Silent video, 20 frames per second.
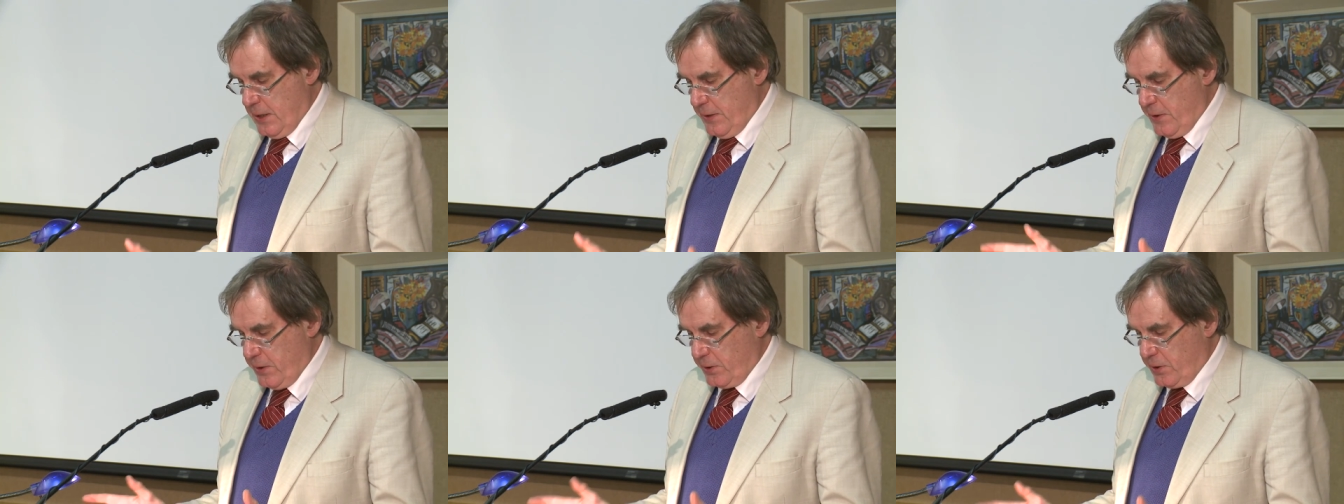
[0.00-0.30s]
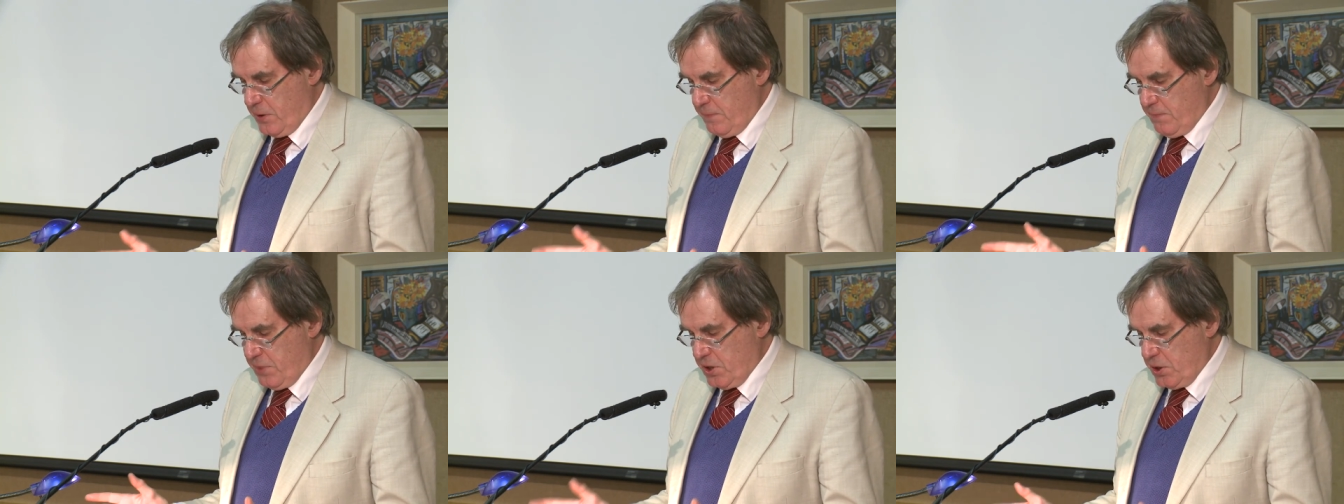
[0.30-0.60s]

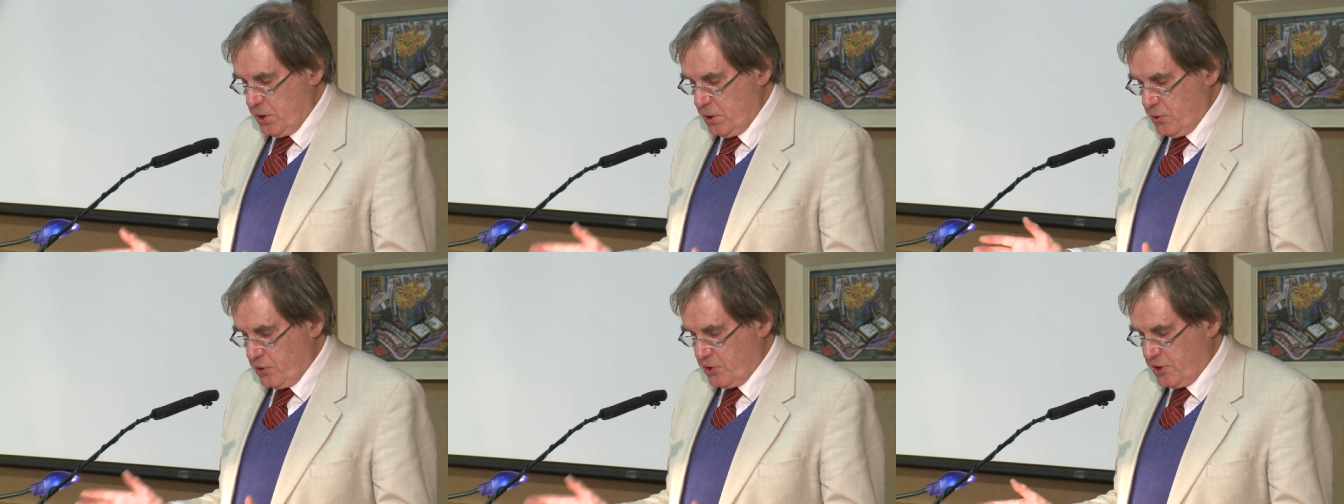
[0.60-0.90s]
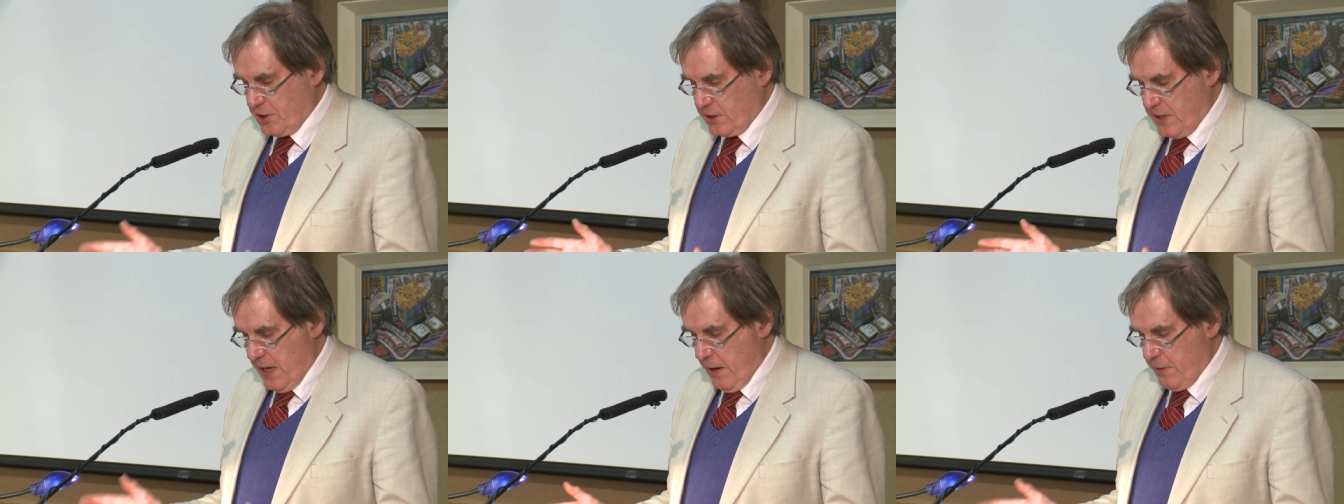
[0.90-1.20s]
that can be
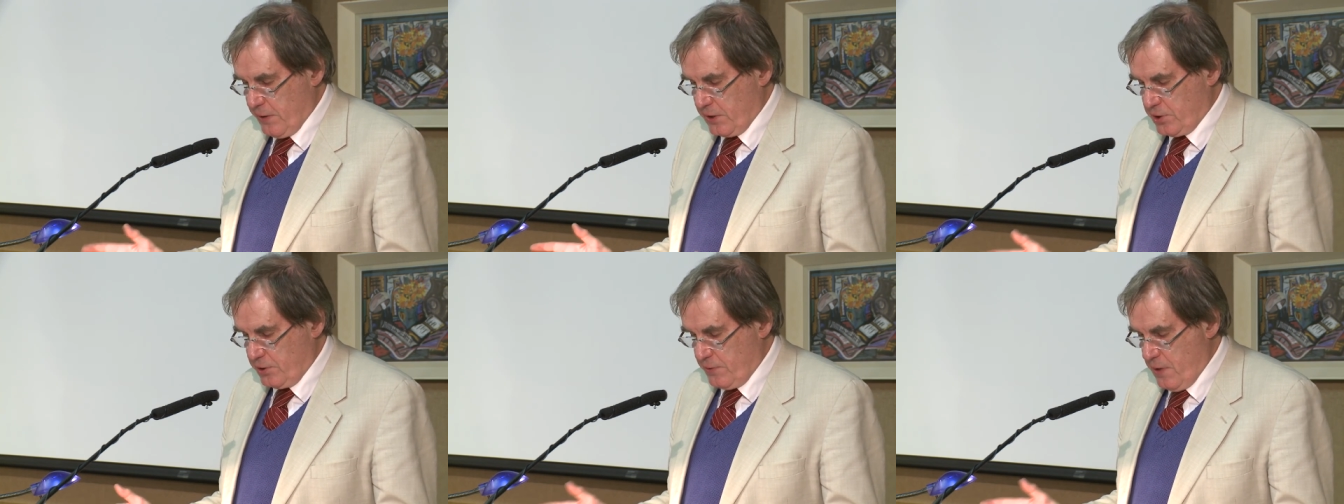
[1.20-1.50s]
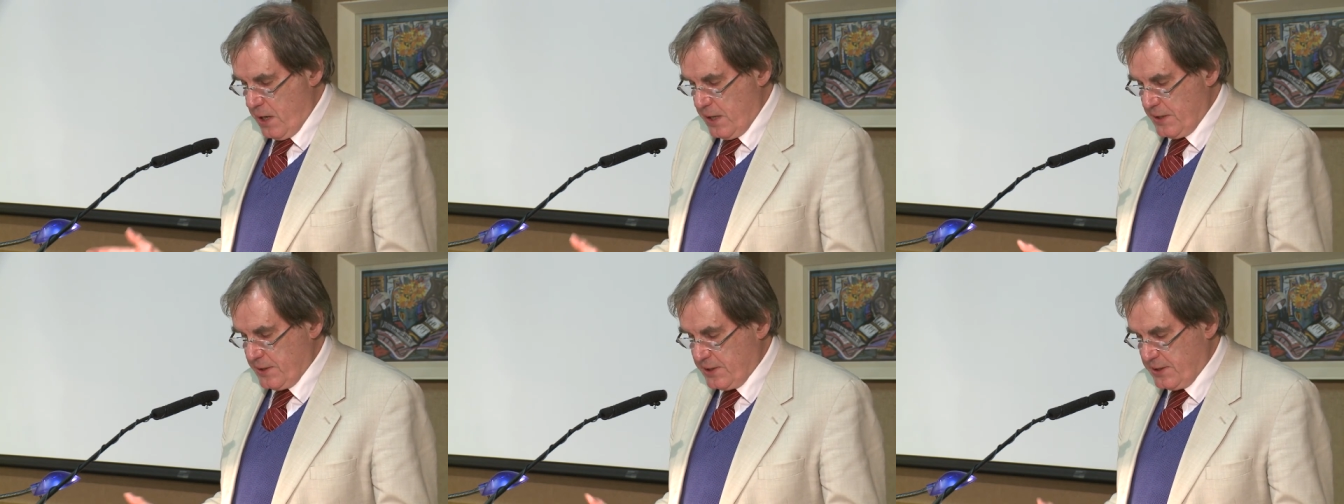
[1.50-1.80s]
used to
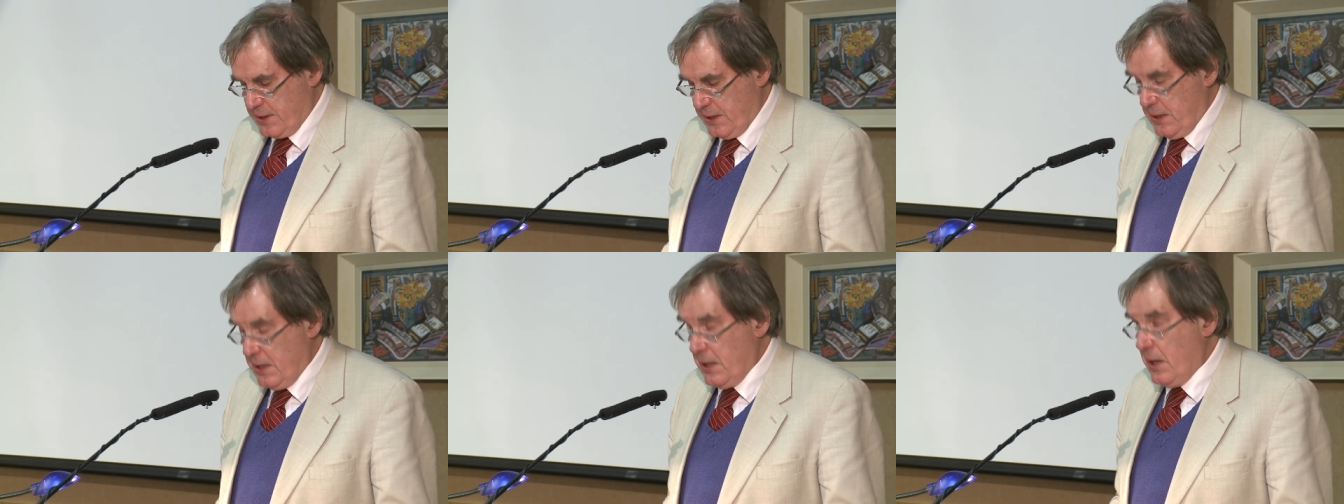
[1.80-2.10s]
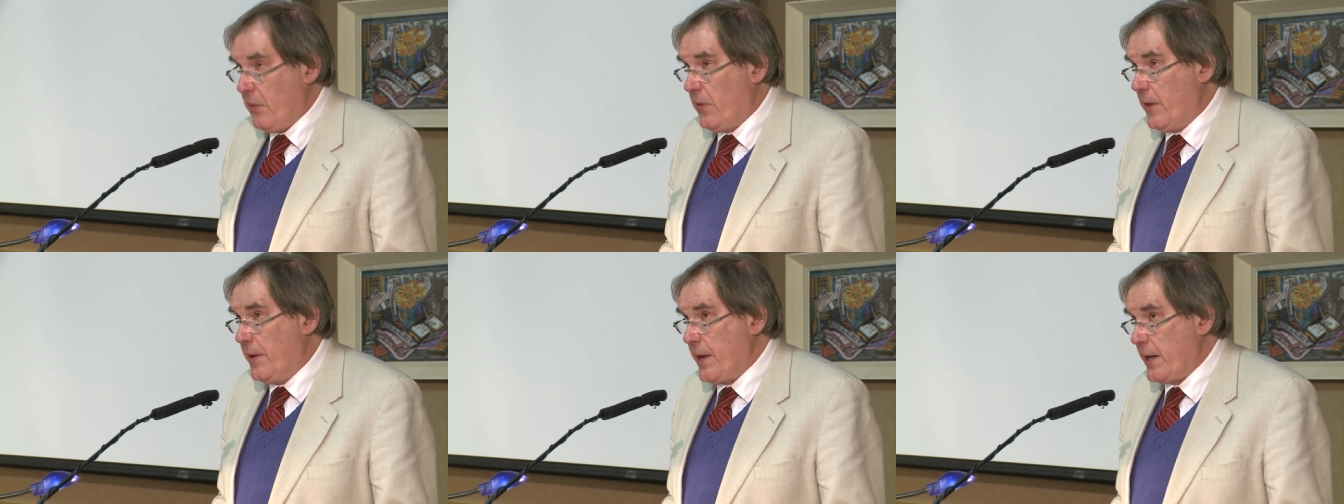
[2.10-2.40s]
characterize
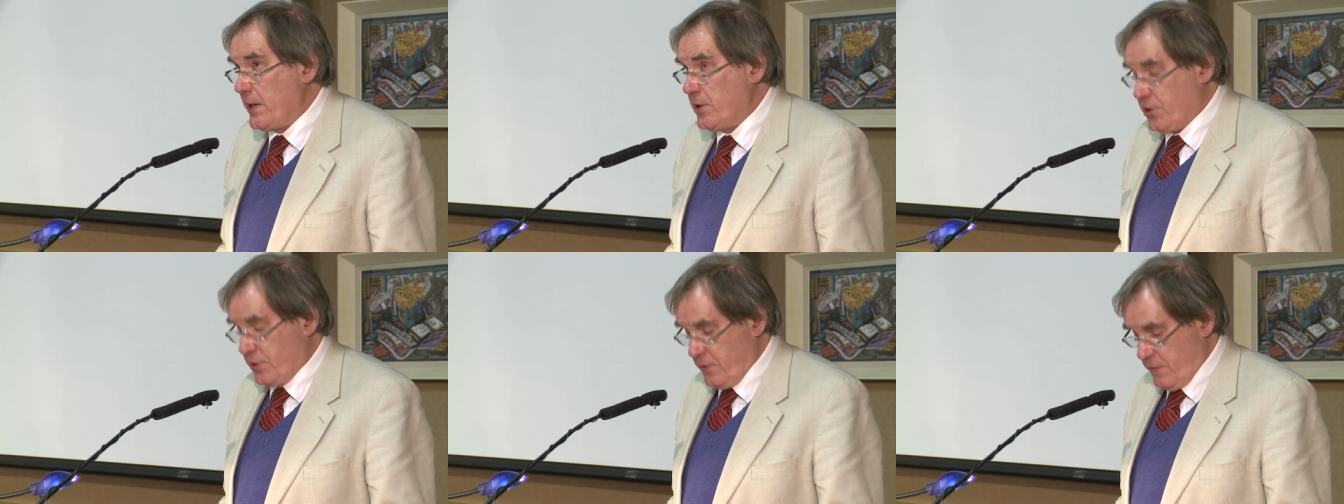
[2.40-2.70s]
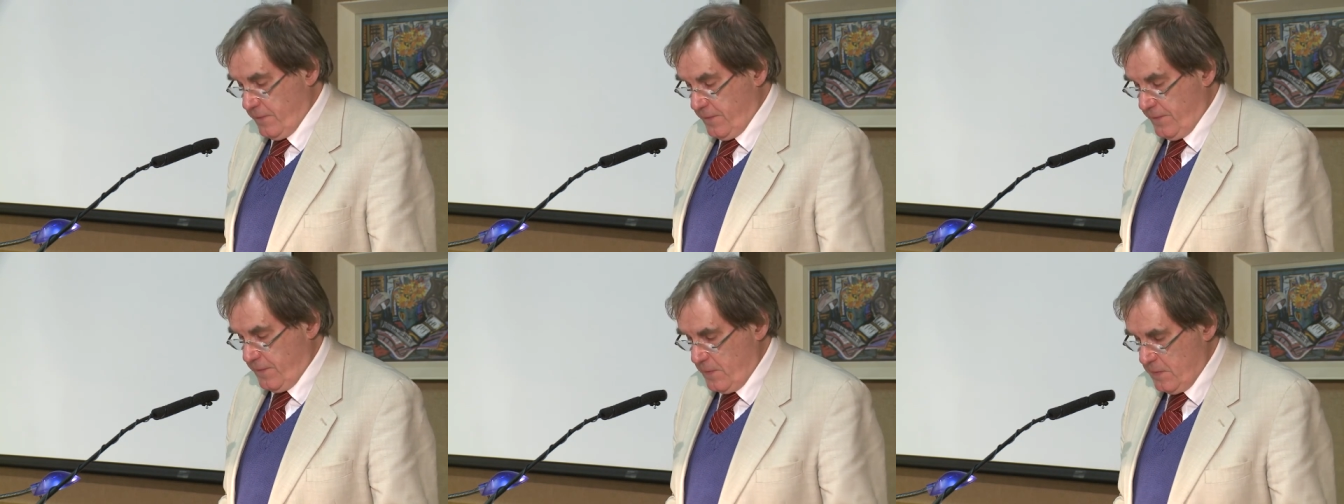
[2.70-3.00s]
the
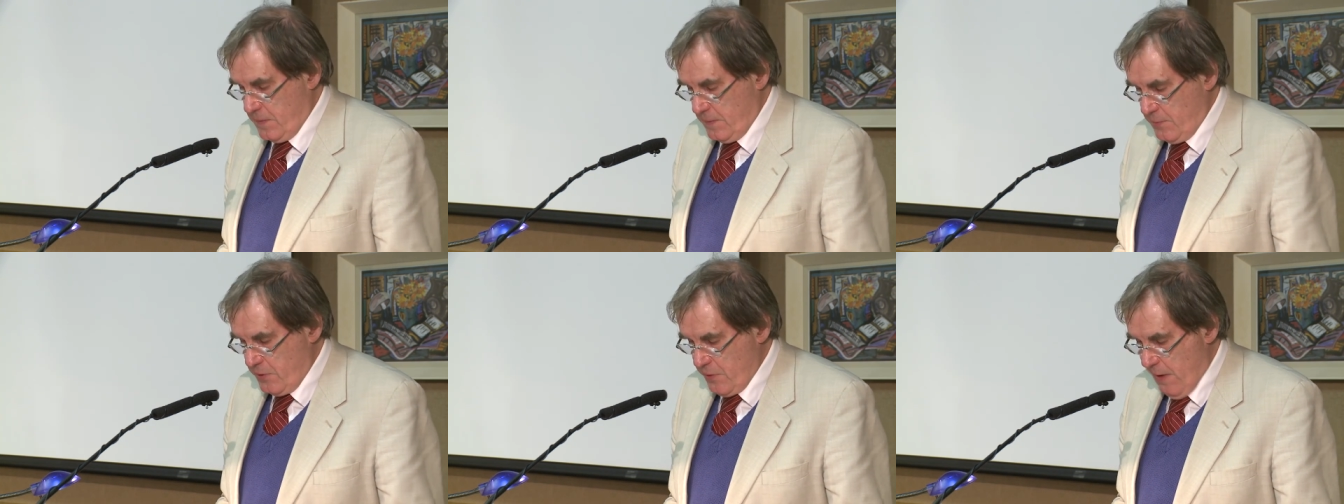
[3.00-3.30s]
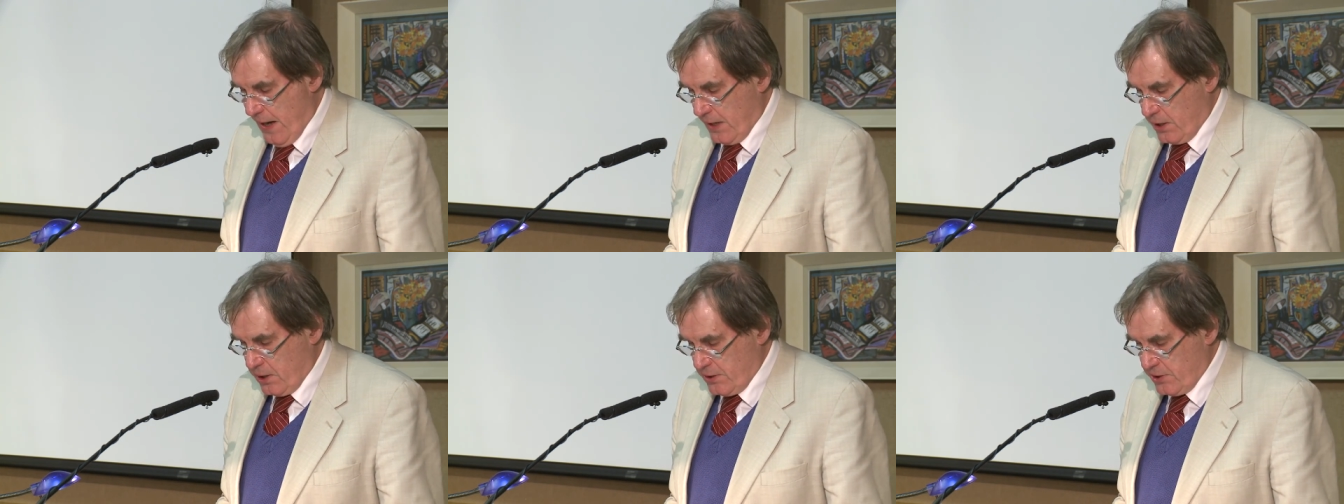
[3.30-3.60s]
nature of
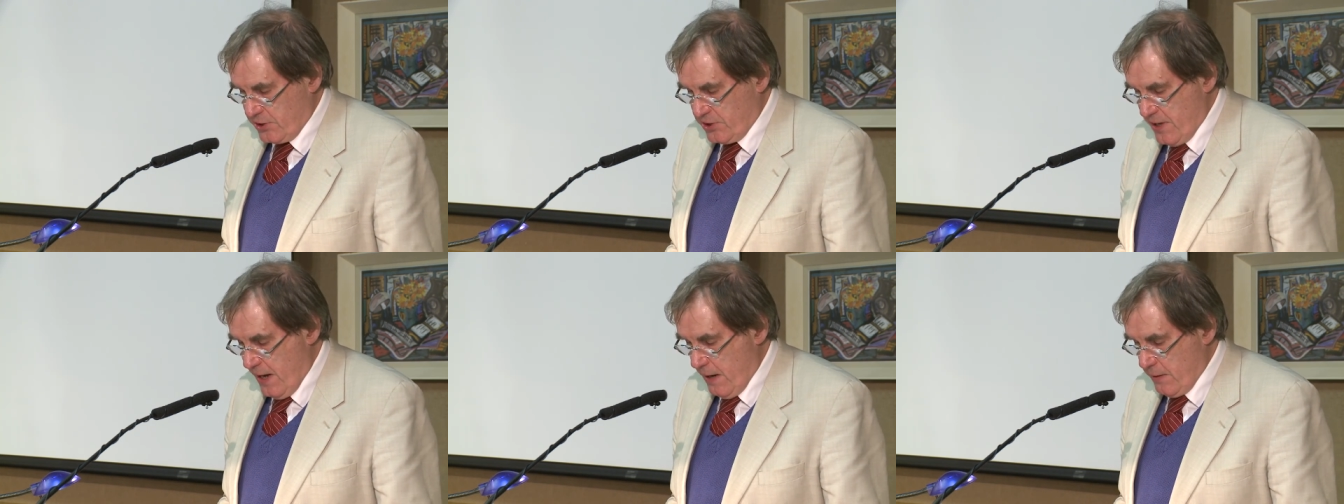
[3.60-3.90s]
miraculous